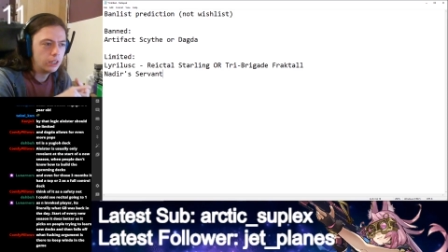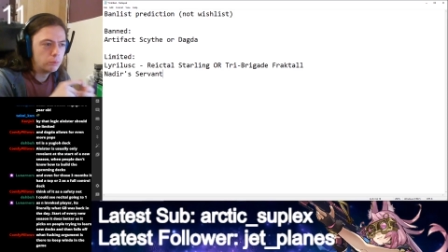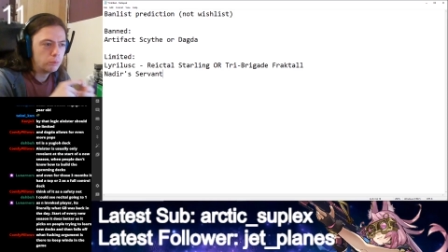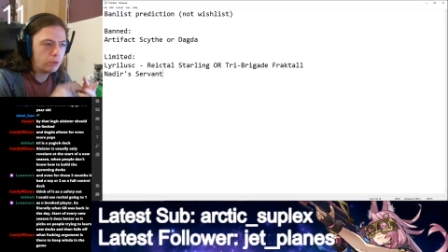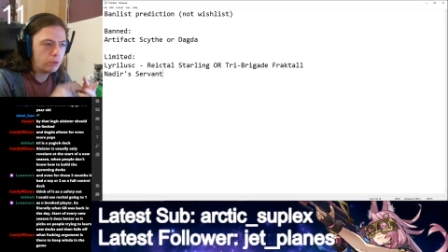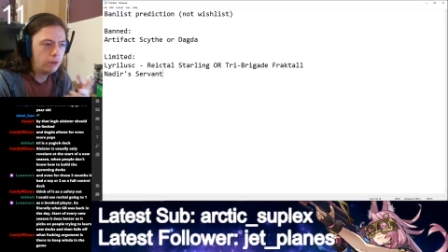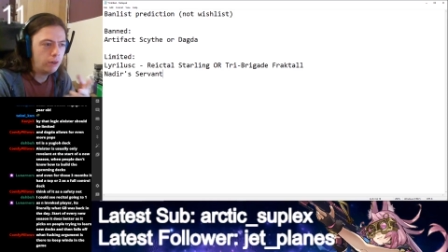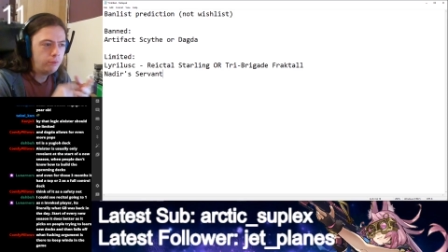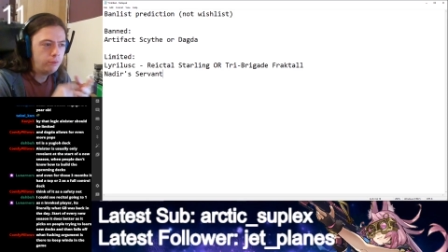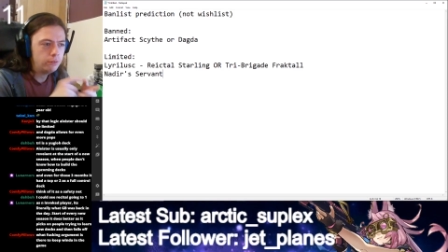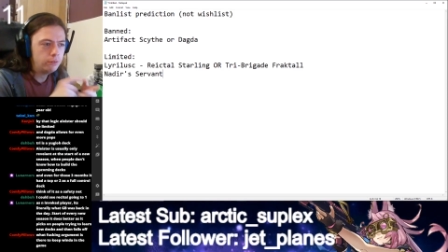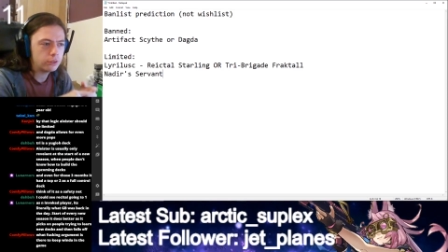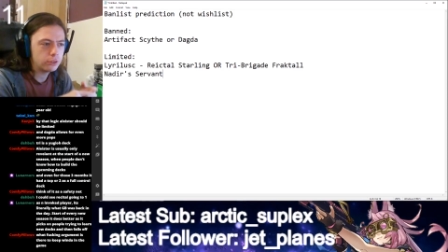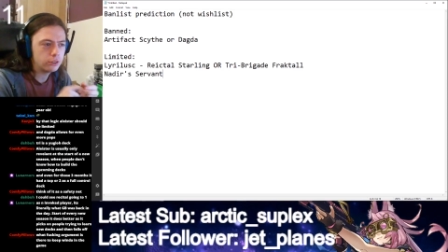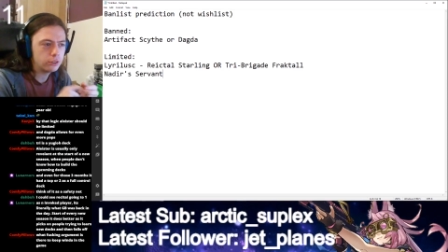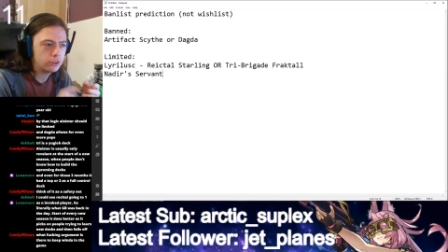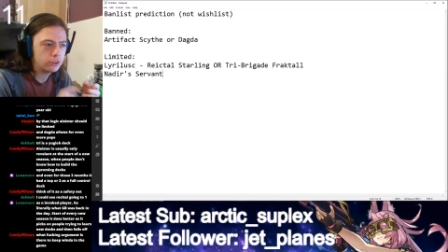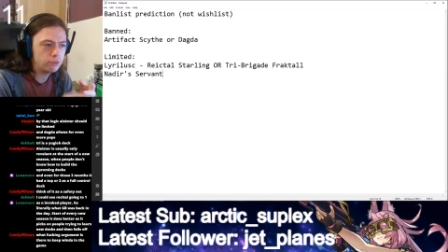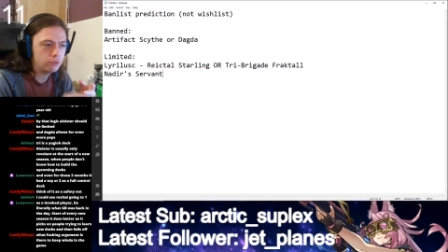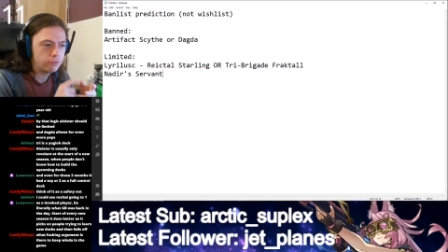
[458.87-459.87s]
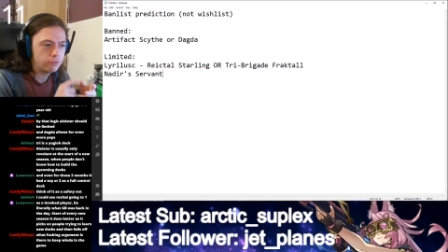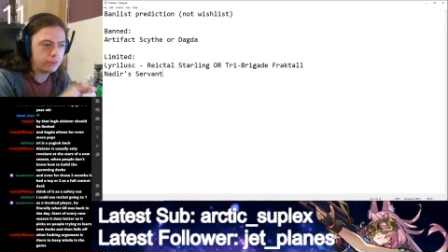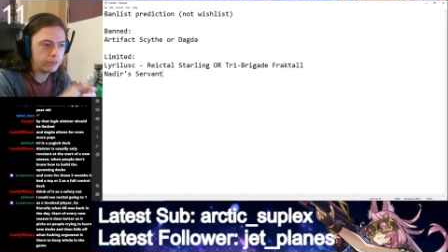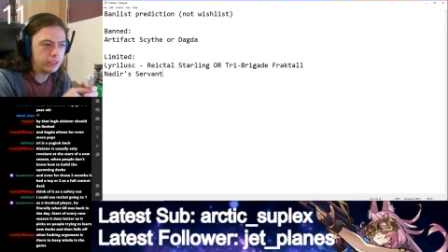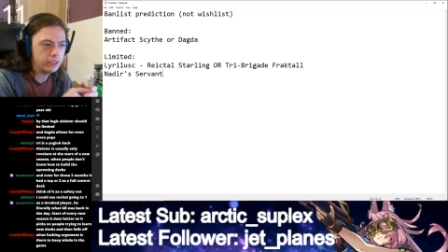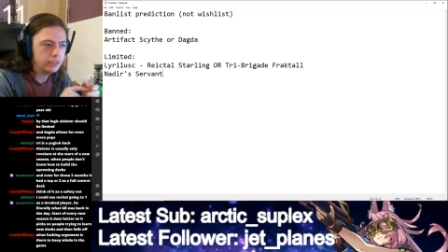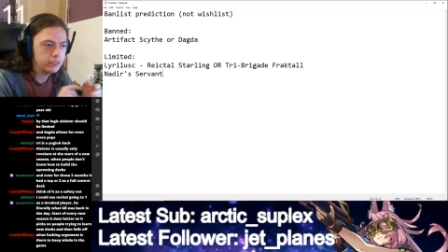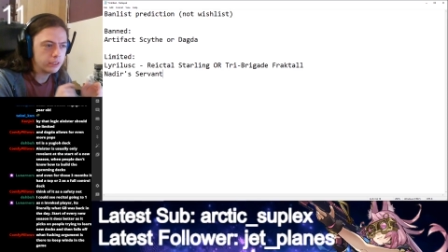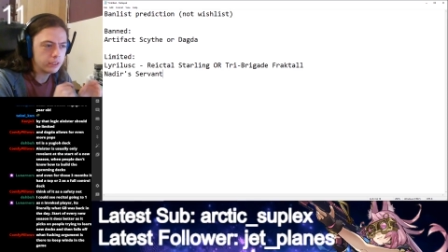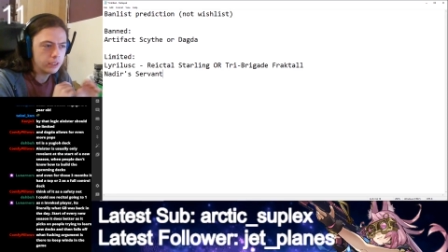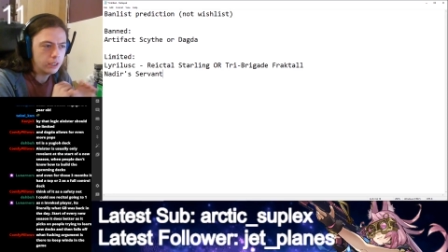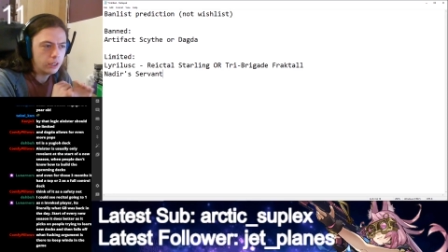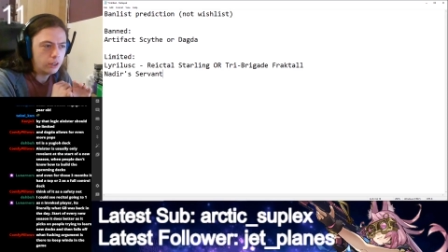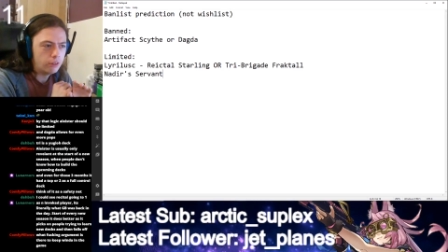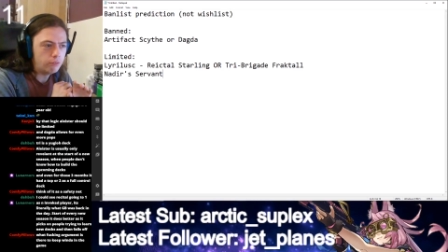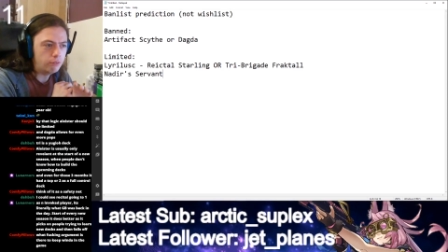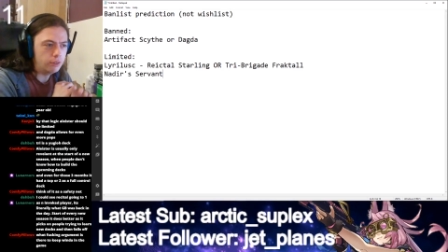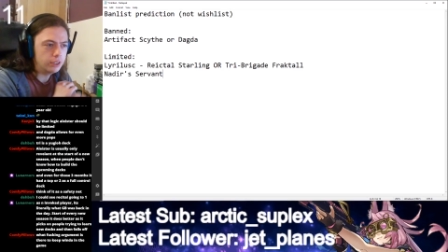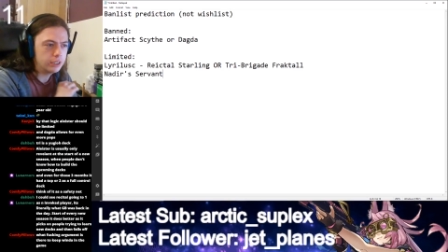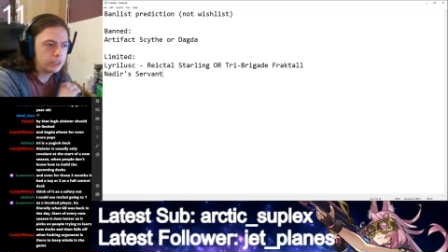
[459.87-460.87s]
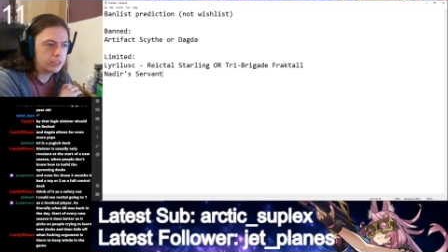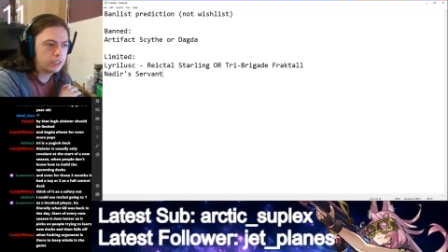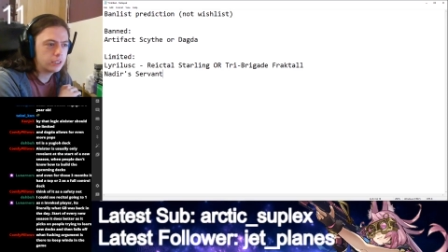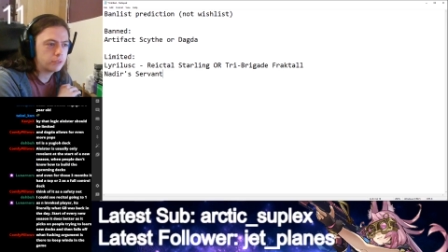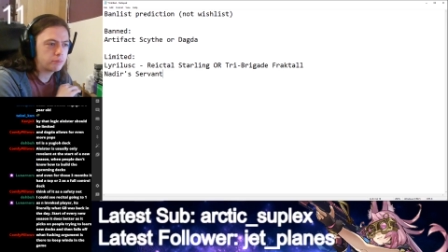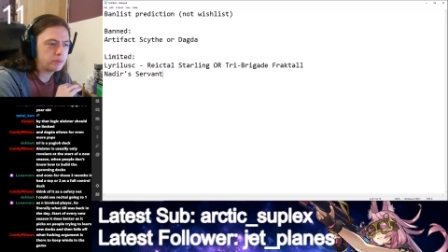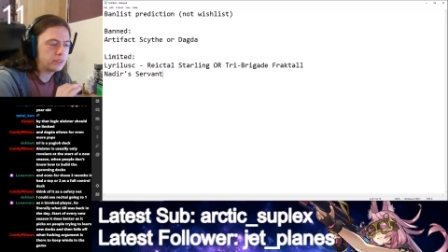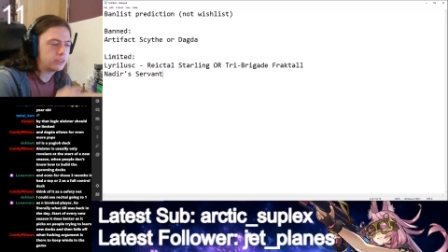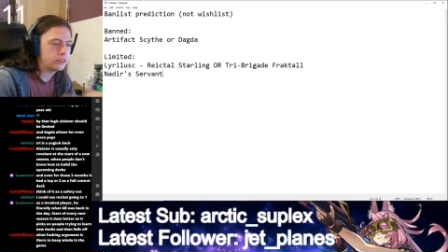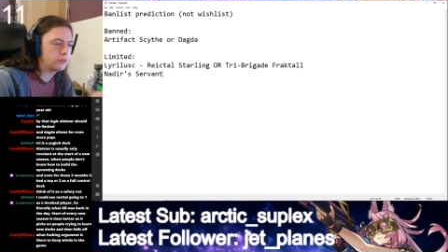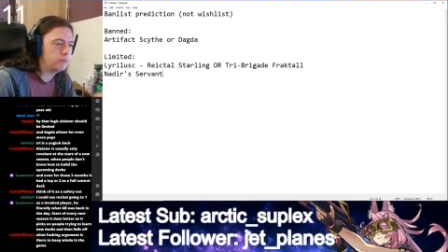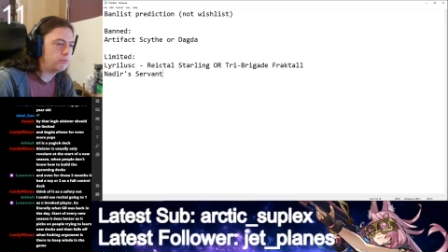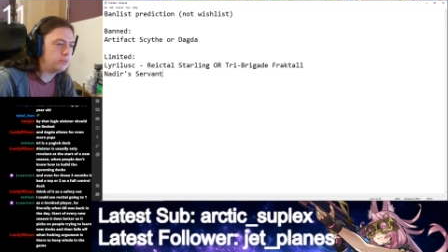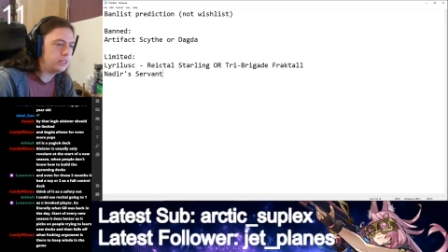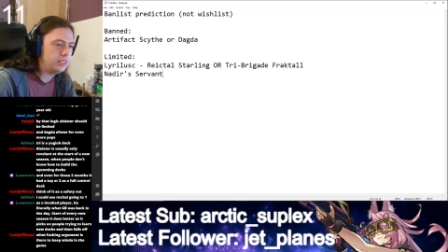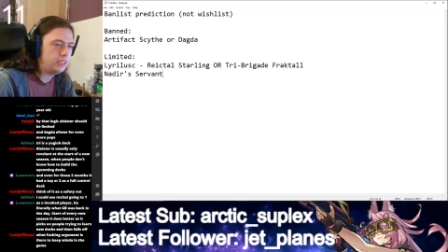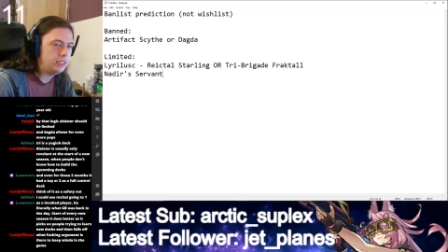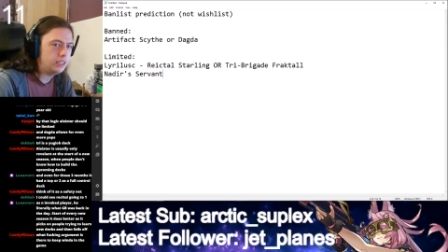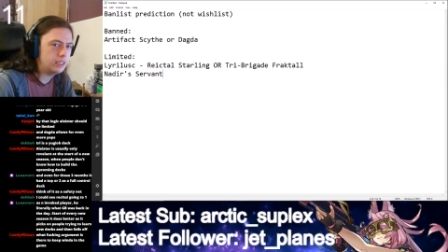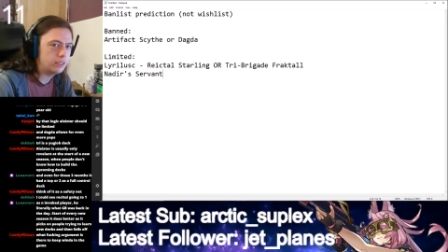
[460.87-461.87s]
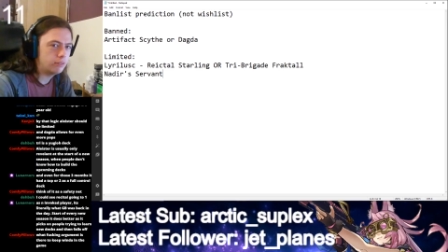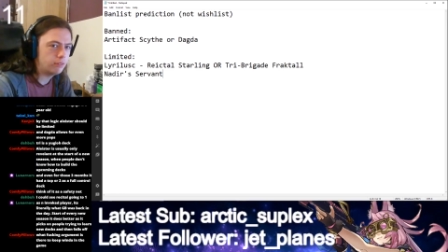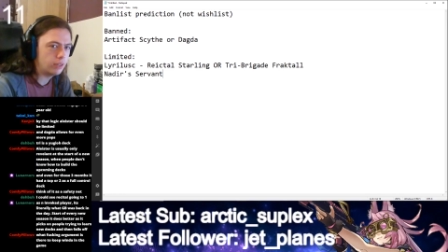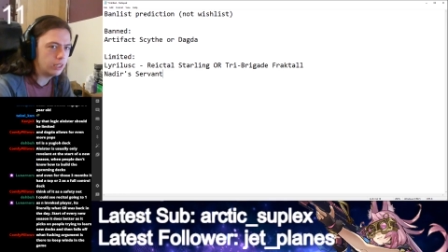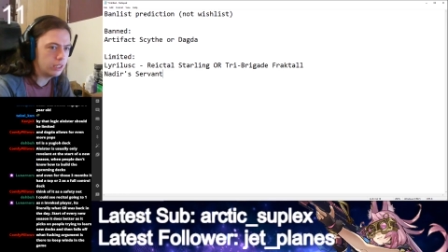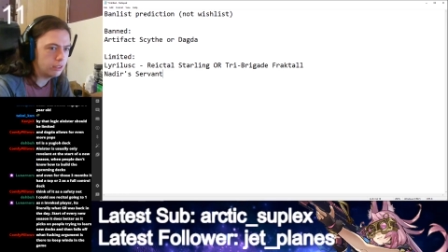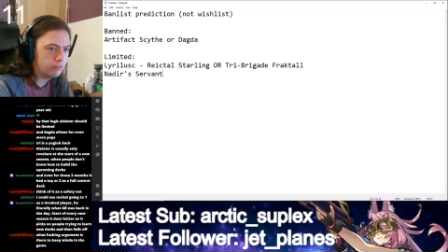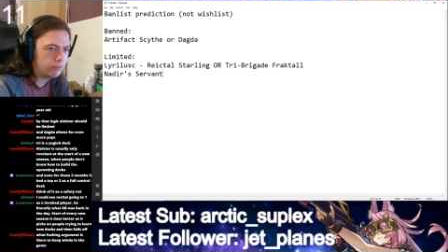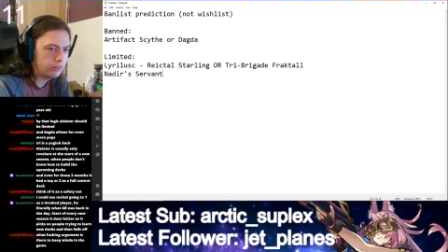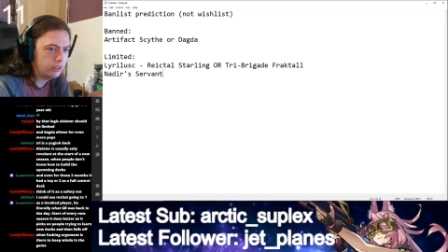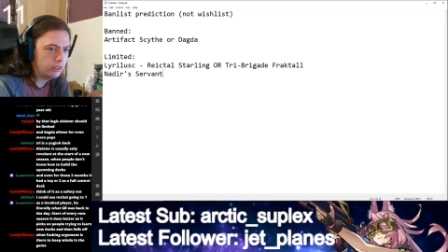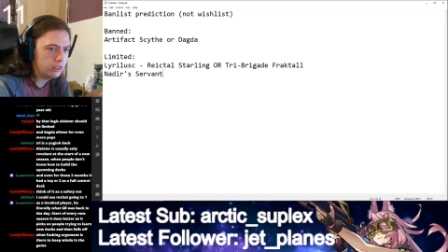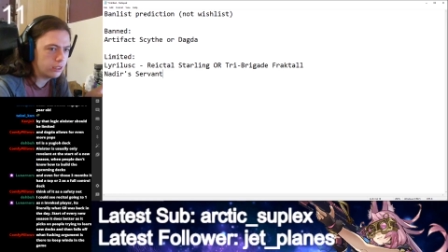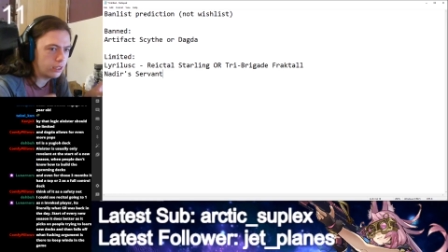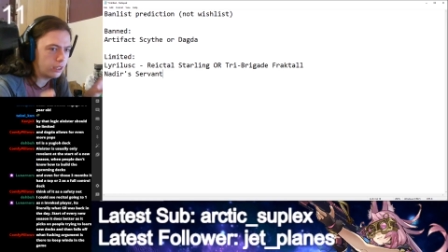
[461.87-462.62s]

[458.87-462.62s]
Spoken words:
Apart from those two events, Winter has been completely irrelevant